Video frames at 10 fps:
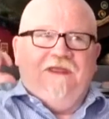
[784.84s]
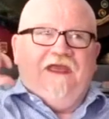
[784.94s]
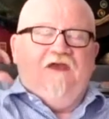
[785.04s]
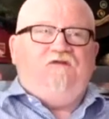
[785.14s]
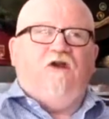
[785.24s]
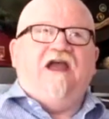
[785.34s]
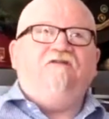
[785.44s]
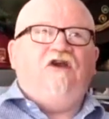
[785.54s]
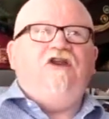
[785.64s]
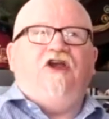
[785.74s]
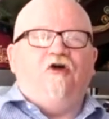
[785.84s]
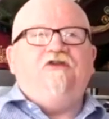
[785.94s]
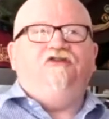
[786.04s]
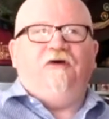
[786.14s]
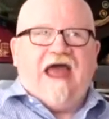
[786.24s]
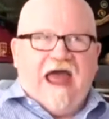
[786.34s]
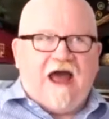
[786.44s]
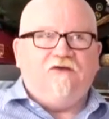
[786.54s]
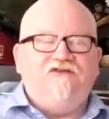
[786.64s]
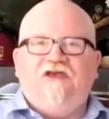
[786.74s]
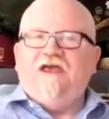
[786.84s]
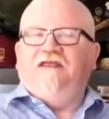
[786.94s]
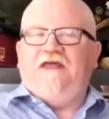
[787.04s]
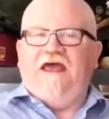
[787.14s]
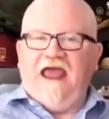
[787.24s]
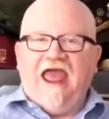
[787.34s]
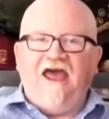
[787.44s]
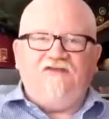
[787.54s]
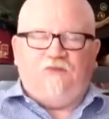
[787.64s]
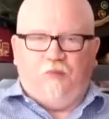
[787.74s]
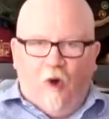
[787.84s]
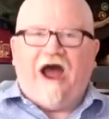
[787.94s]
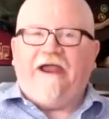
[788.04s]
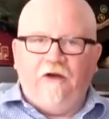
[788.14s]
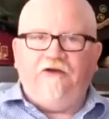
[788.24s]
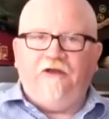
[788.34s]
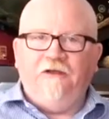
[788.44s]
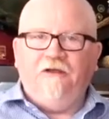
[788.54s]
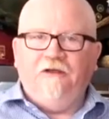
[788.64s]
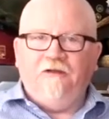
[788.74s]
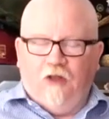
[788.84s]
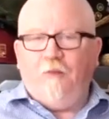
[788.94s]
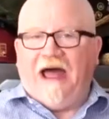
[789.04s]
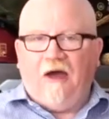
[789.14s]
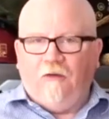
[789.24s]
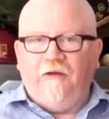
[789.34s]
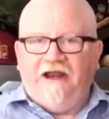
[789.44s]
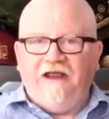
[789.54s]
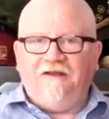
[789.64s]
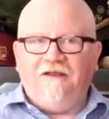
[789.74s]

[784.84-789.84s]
If you're ever going to go into a house that has wired low power in it,